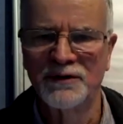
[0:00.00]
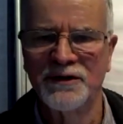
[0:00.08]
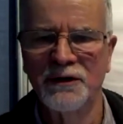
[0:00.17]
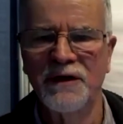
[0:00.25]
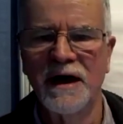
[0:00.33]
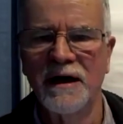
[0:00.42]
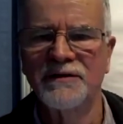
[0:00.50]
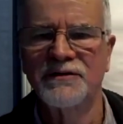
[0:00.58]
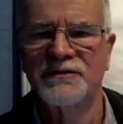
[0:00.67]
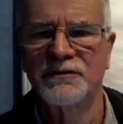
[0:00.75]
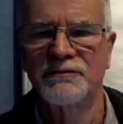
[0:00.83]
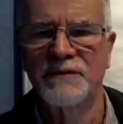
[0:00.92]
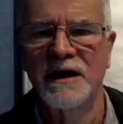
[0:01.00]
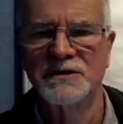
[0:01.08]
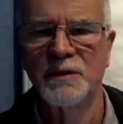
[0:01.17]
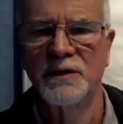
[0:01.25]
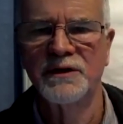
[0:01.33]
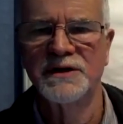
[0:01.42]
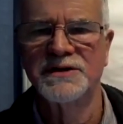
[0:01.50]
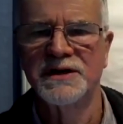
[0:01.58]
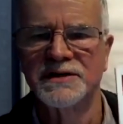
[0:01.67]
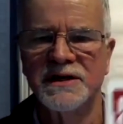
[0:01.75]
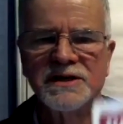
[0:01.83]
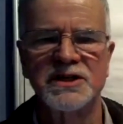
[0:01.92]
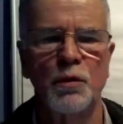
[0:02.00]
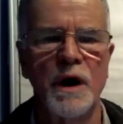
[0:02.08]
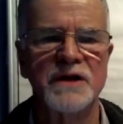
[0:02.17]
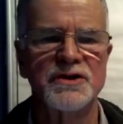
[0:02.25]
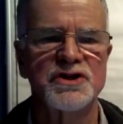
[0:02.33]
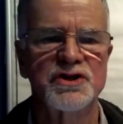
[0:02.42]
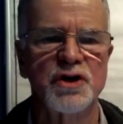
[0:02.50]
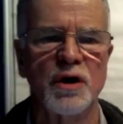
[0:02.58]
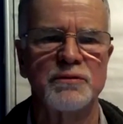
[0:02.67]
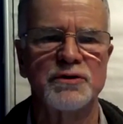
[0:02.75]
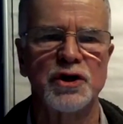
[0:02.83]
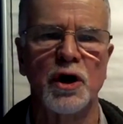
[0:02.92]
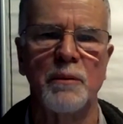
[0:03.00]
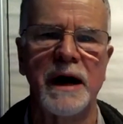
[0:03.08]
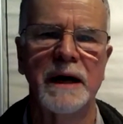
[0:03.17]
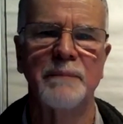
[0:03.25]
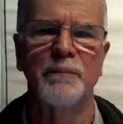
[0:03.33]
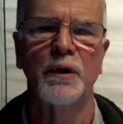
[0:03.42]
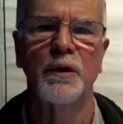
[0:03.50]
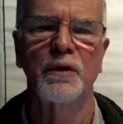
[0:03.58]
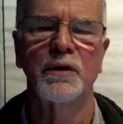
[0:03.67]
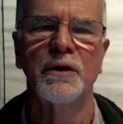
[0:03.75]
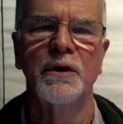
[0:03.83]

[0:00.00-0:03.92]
So that's what this is. And it's a one-stop shop handbook,